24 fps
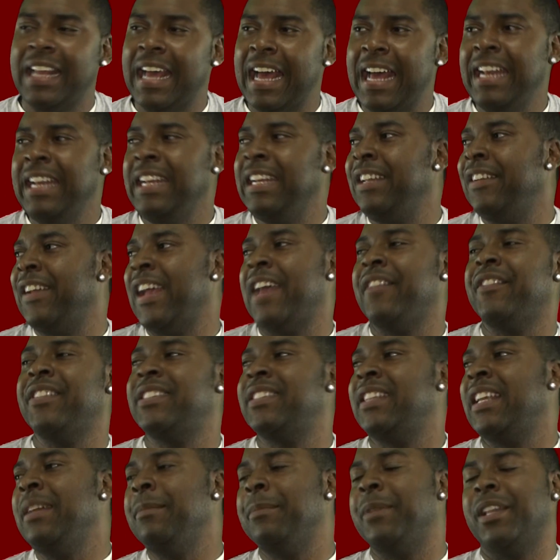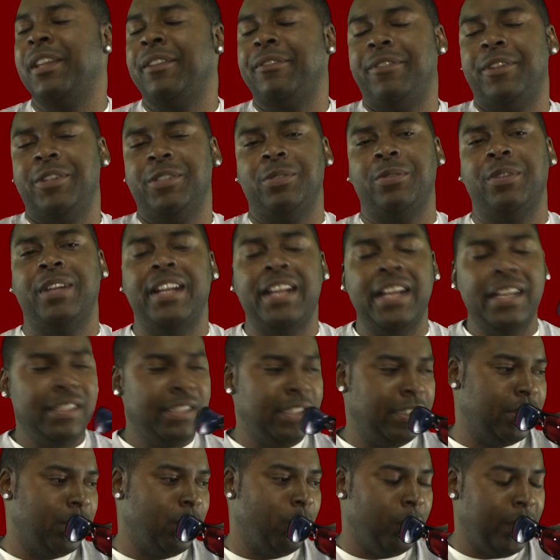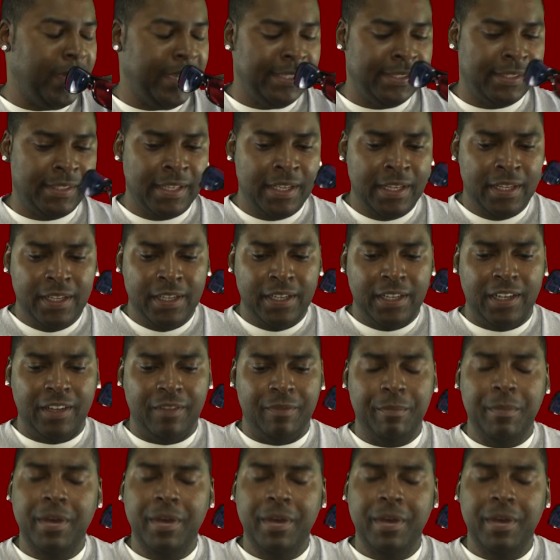I didn't even have to say motherfudger on that. That's just a waste of